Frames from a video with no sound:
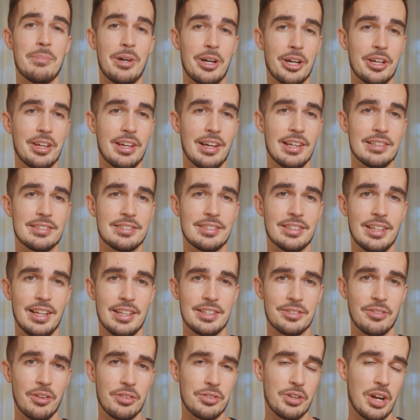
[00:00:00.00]
markets
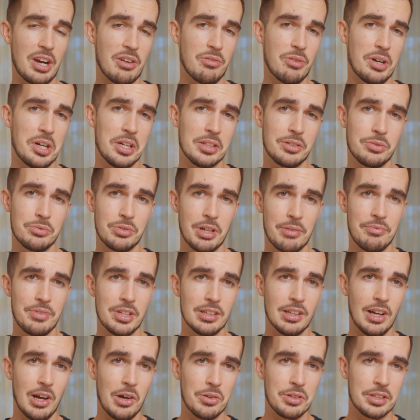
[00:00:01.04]
it's not required to
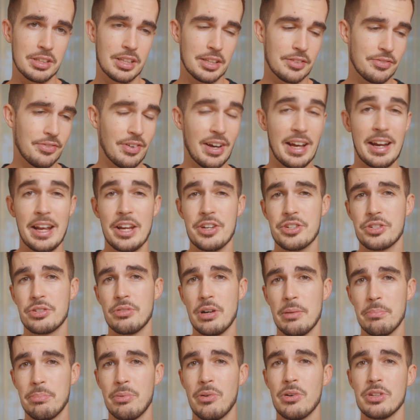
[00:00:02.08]
reveal audited financial
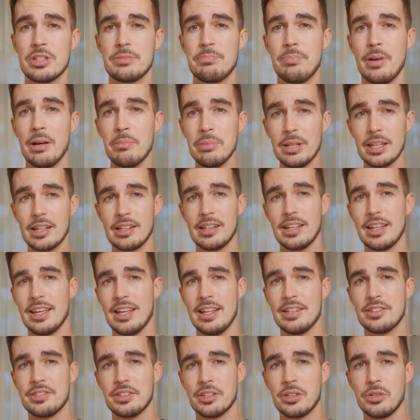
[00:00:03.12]
reports publicly,
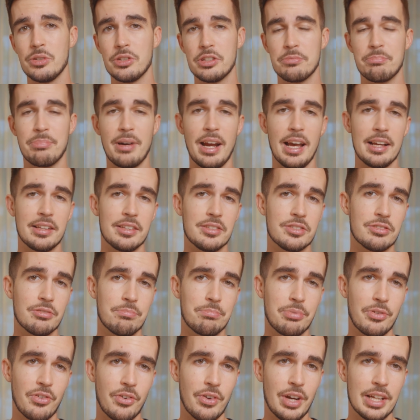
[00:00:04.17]
it's a good practice to
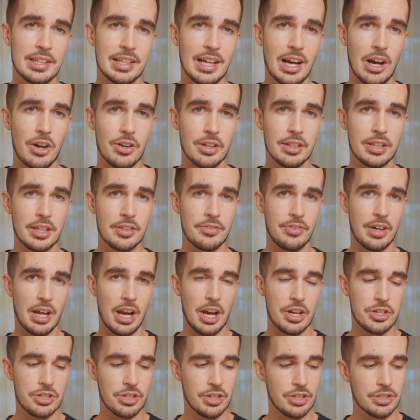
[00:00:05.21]
provide audited
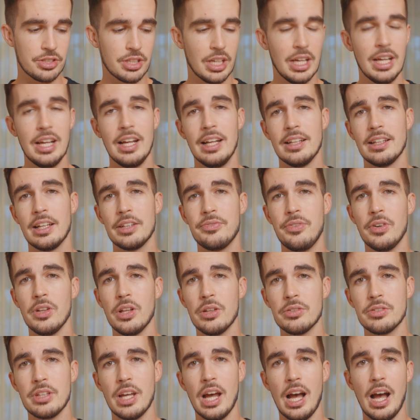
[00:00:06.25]
financials that
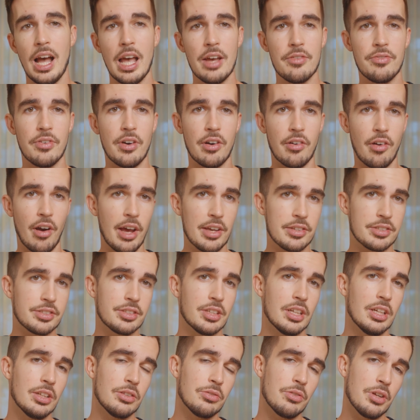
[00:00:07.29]
follow the
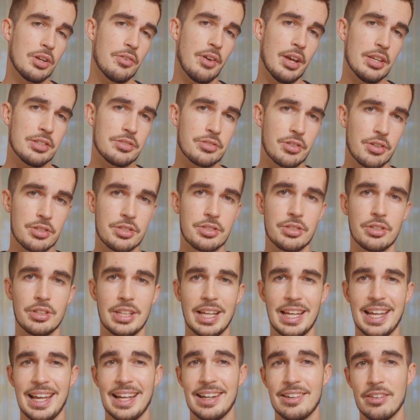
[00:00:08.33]
IFRS to investors so
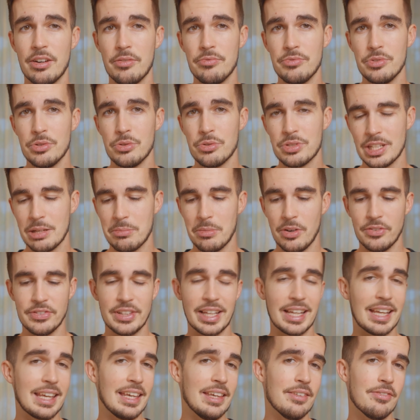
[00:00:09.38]
they can review some of
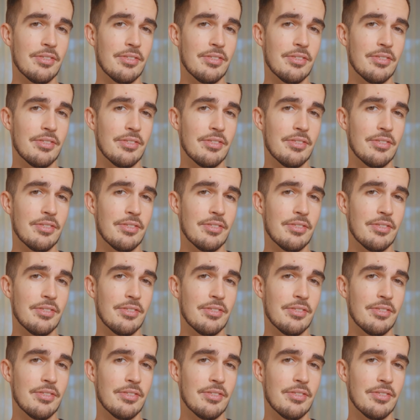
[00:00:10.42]
the key